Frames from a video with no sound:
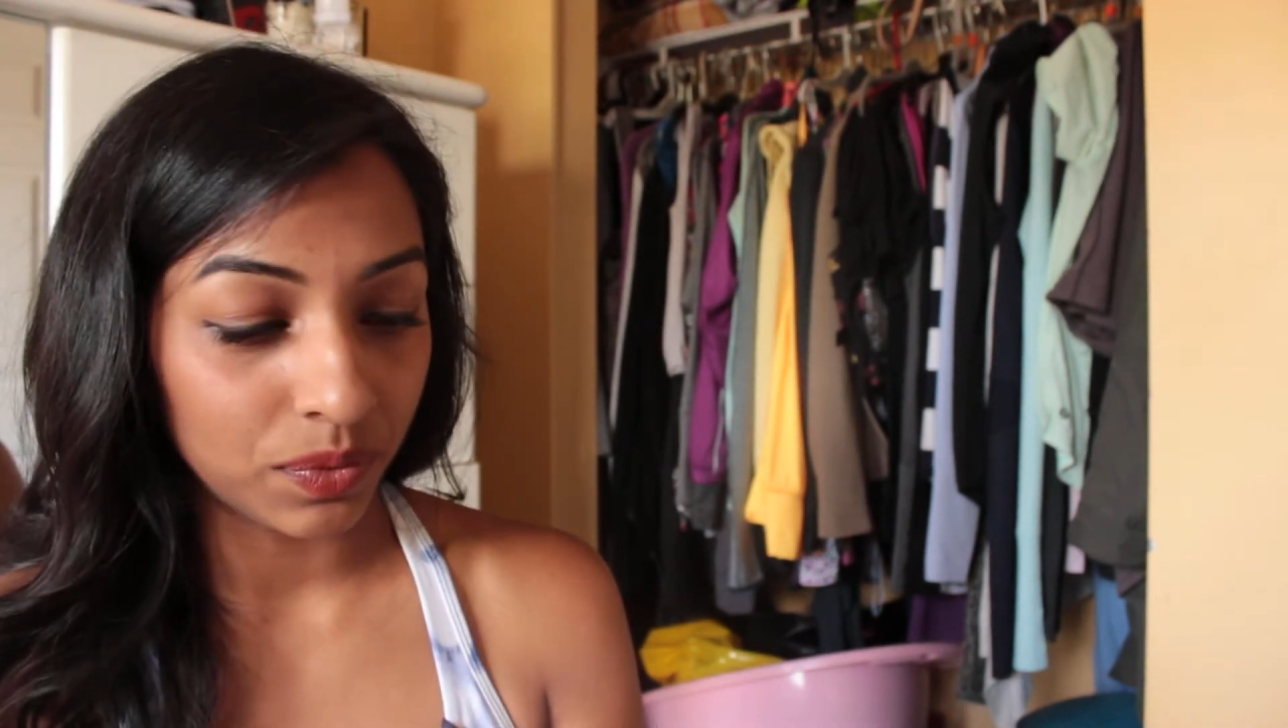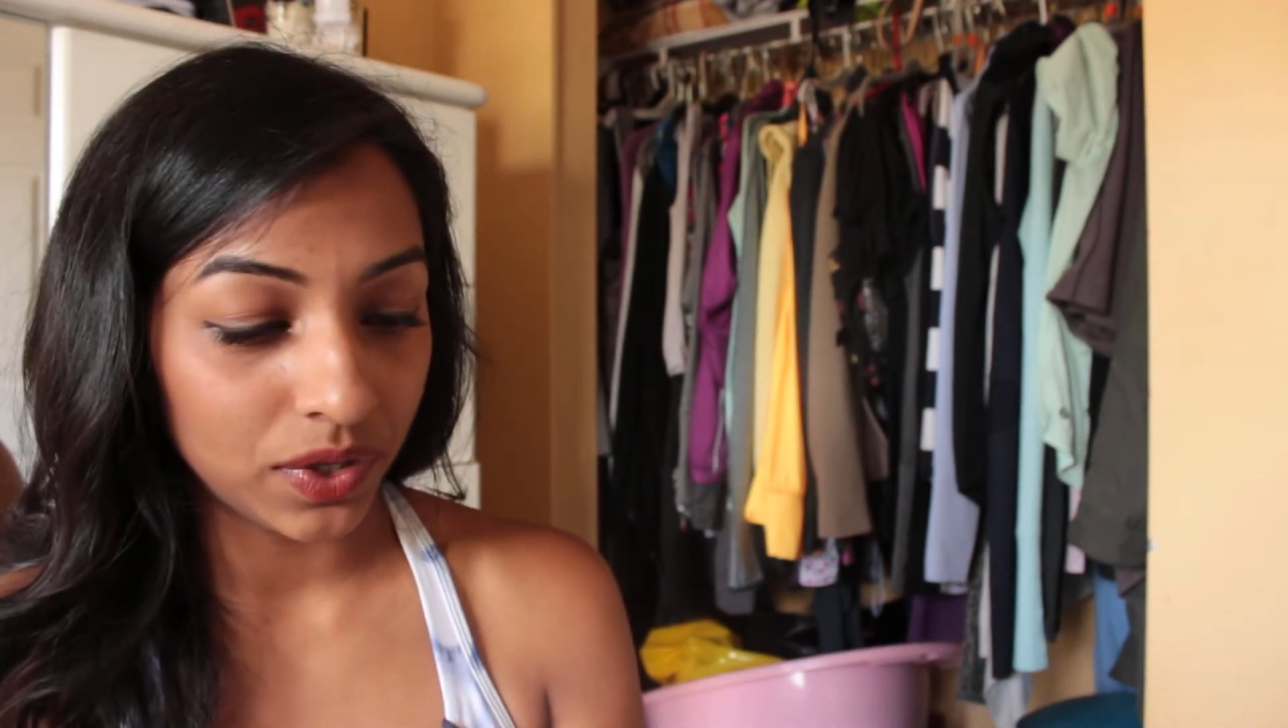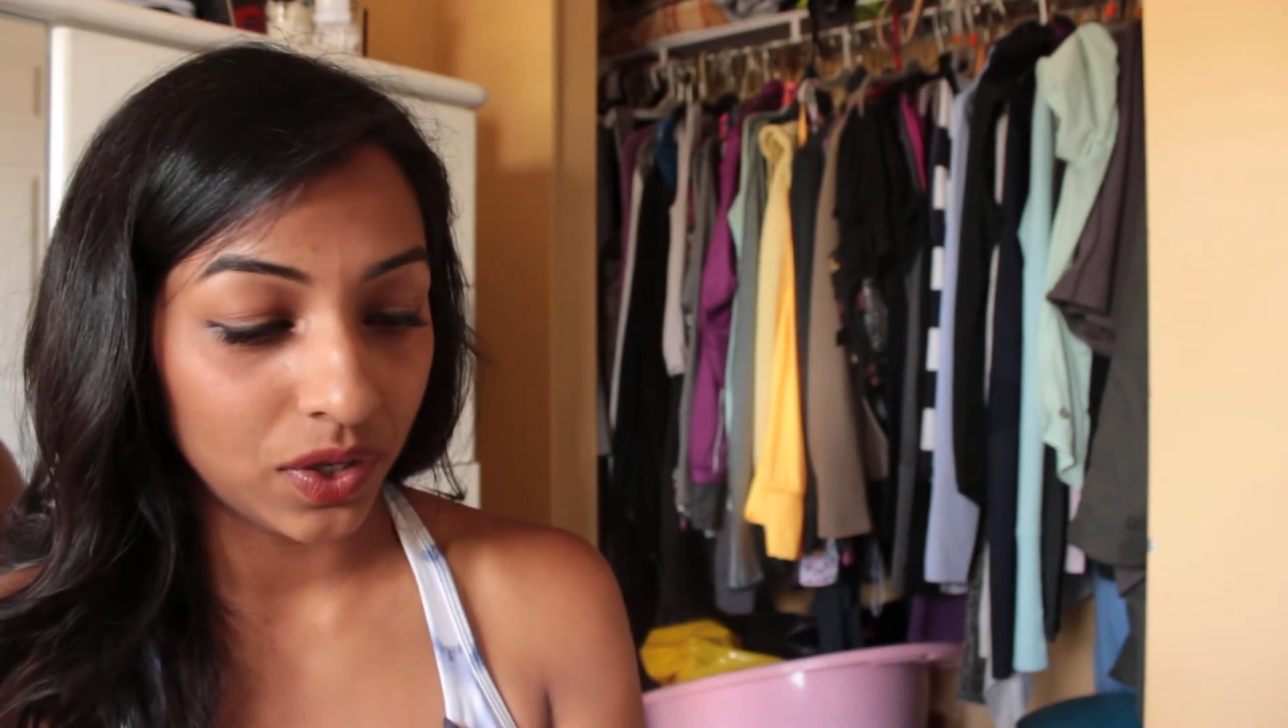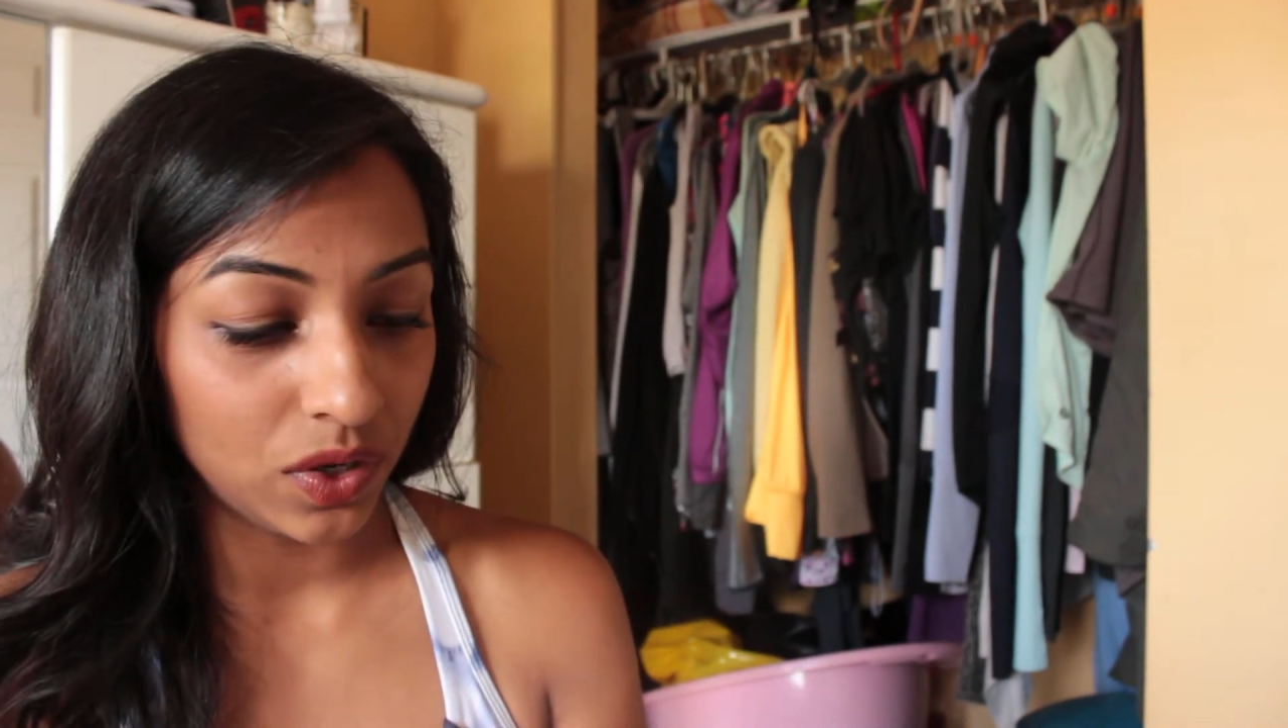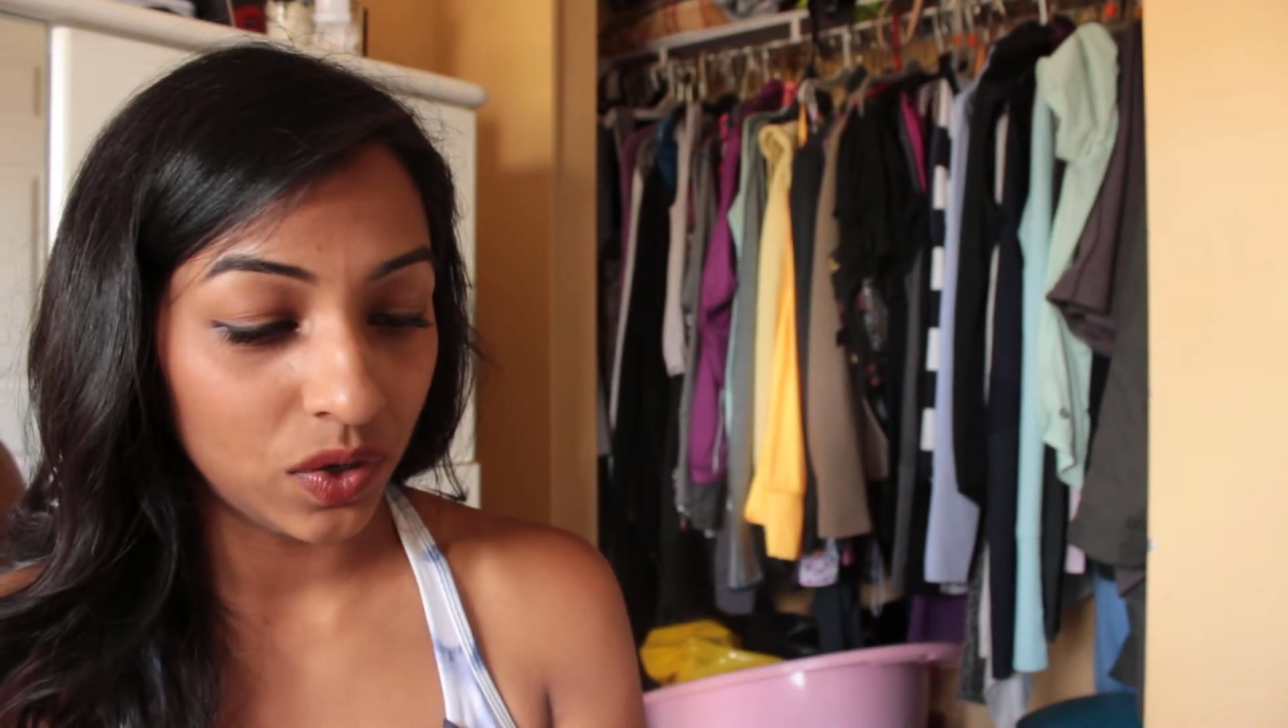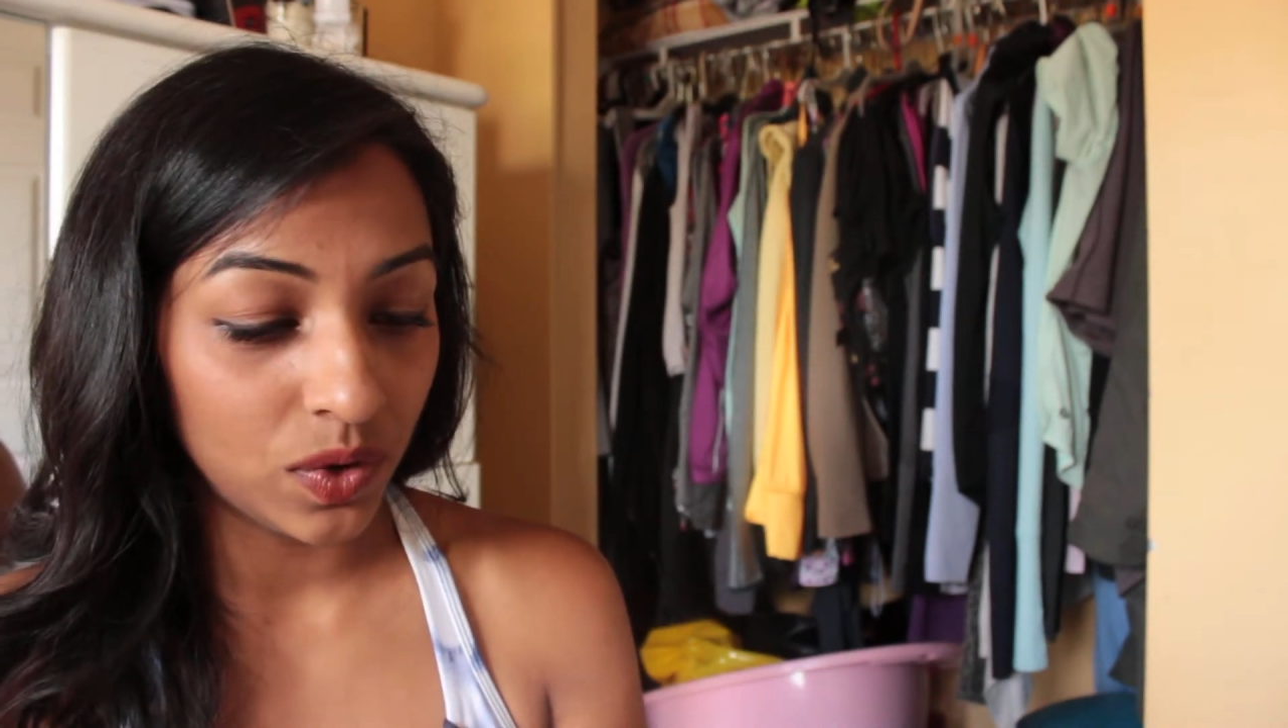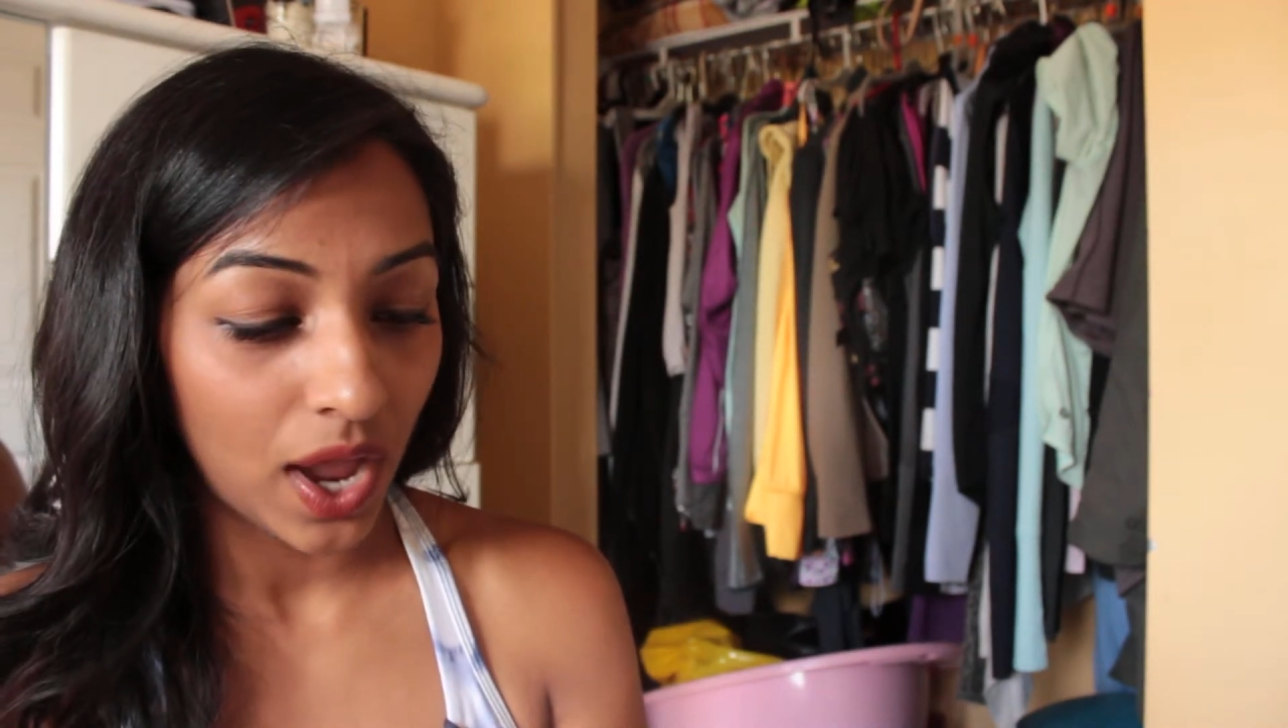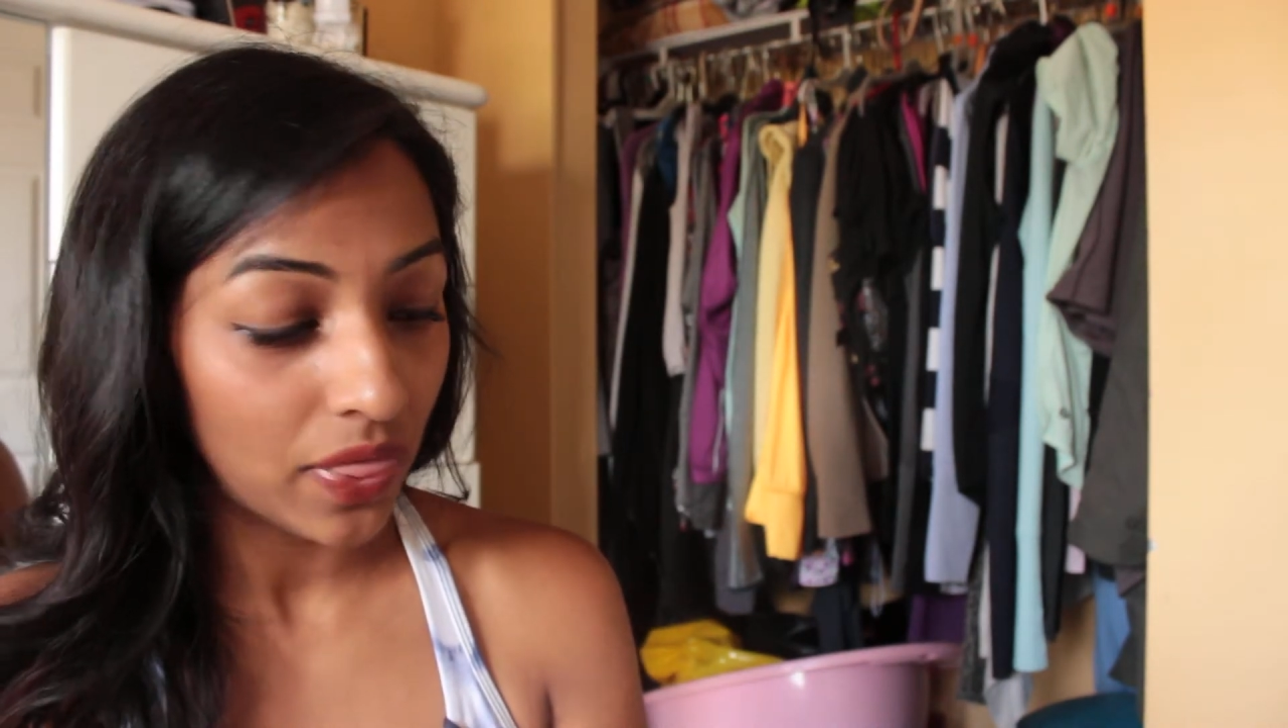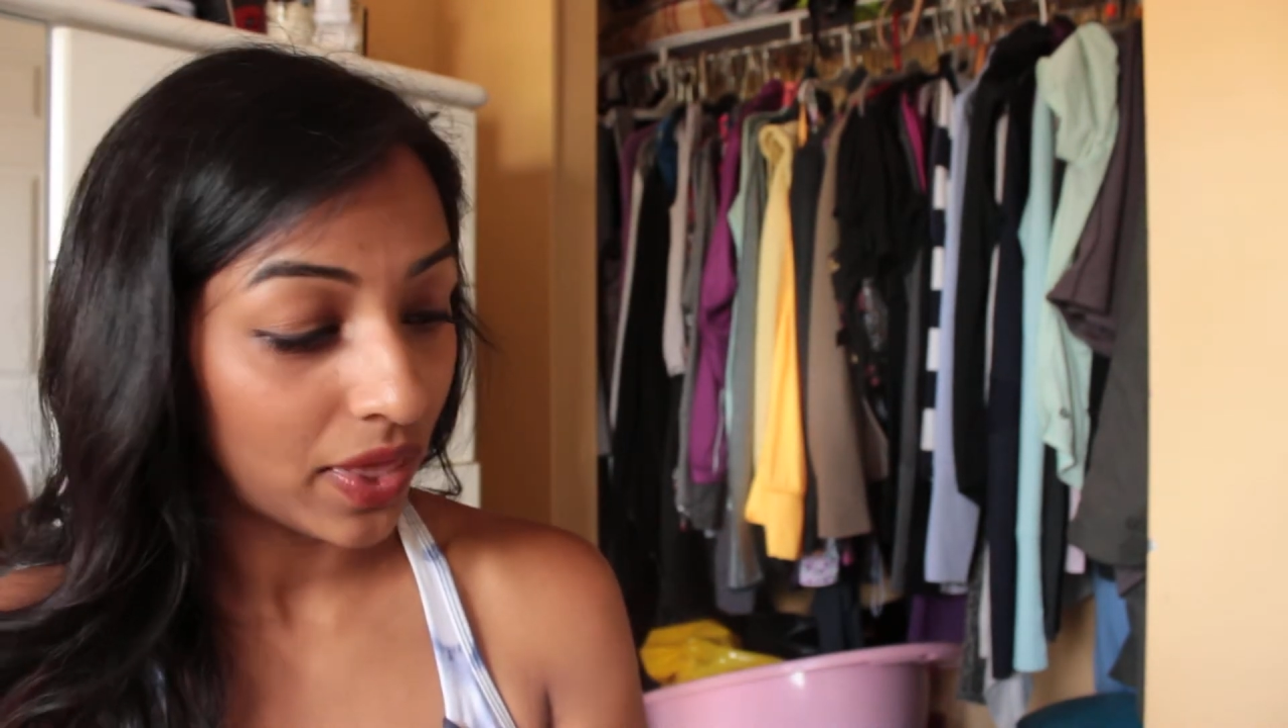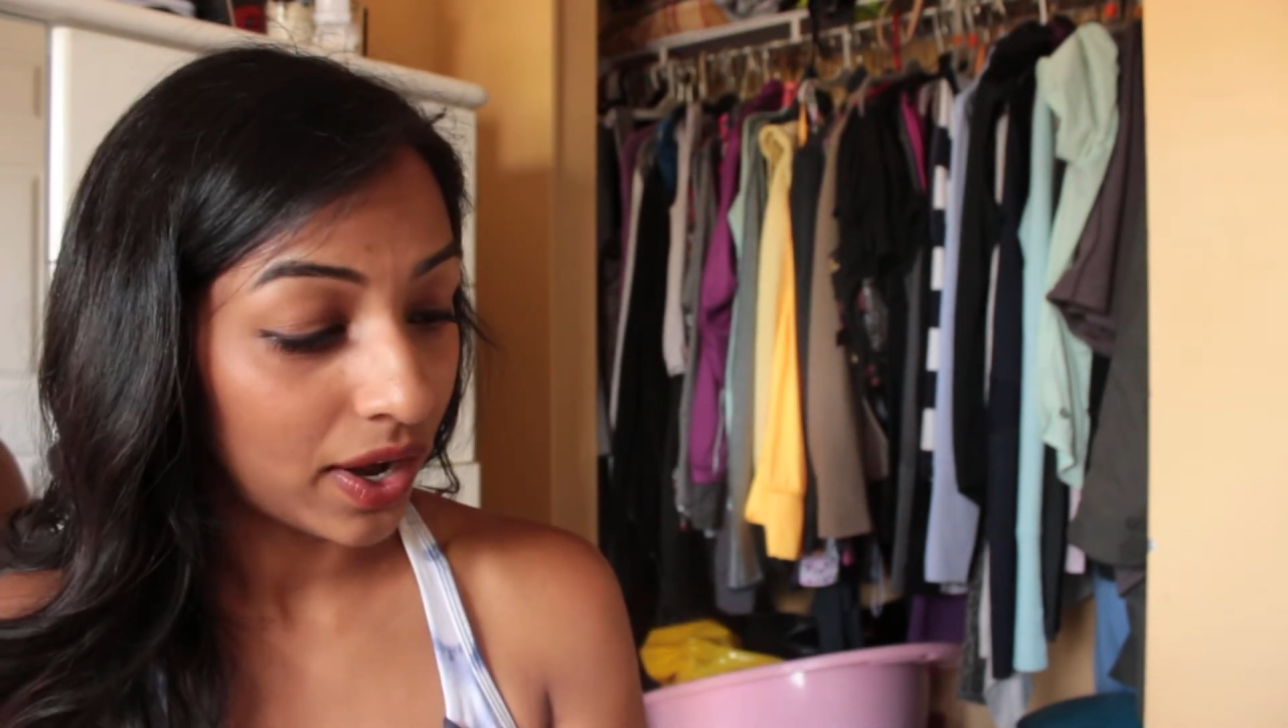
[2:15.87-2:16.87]
blue
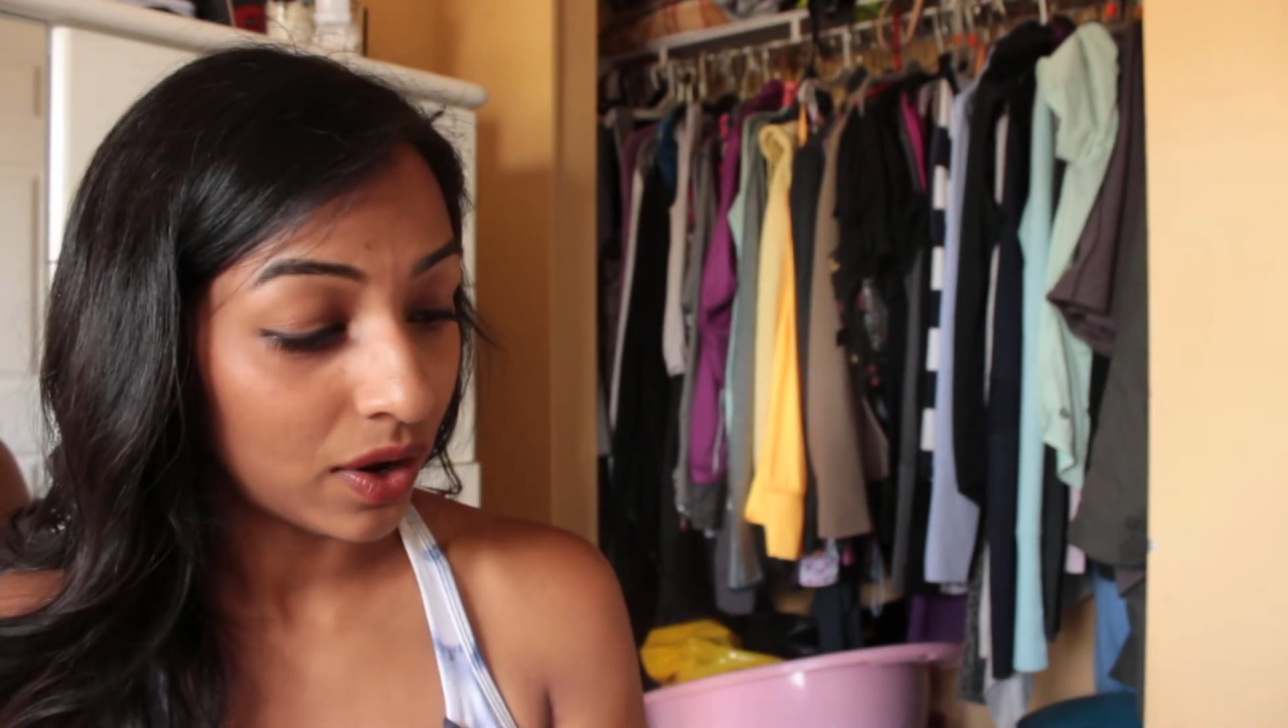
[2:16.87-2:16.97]
and then